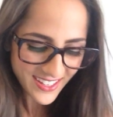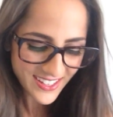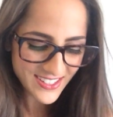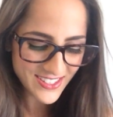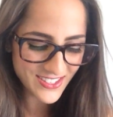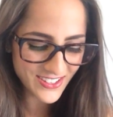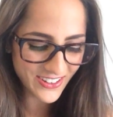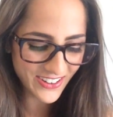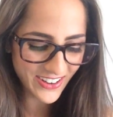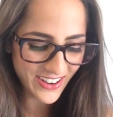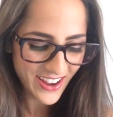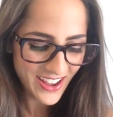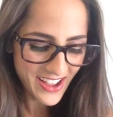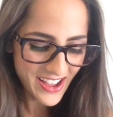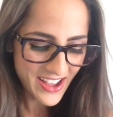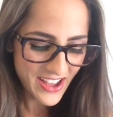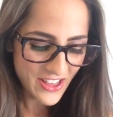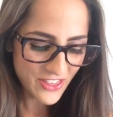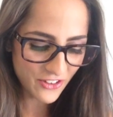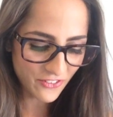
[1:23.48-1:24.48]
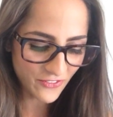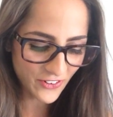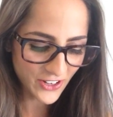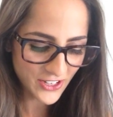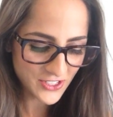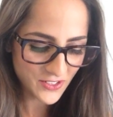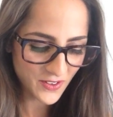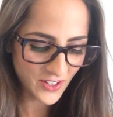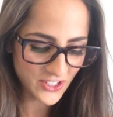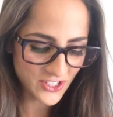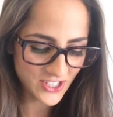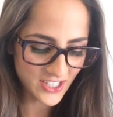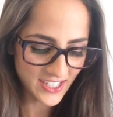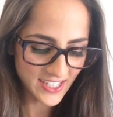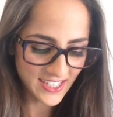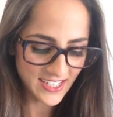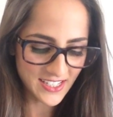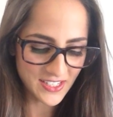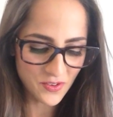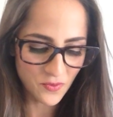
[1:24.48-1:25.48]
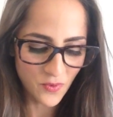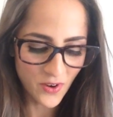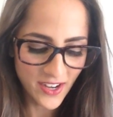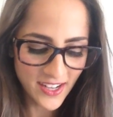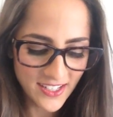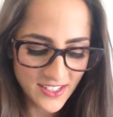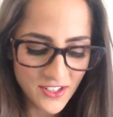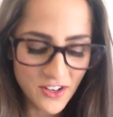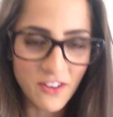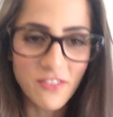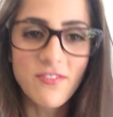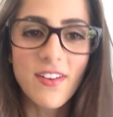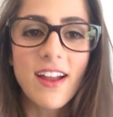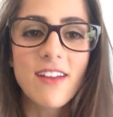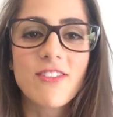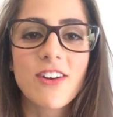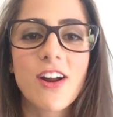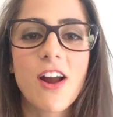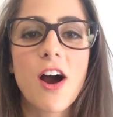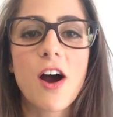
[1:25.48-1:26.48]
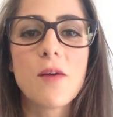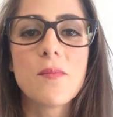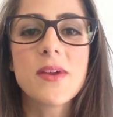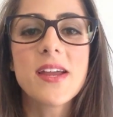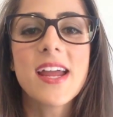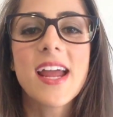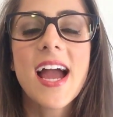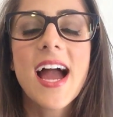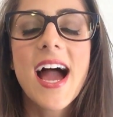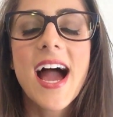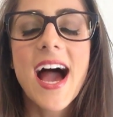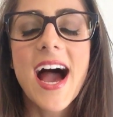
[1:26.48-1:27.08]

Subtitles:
So the first question is, what is your favorite hobby?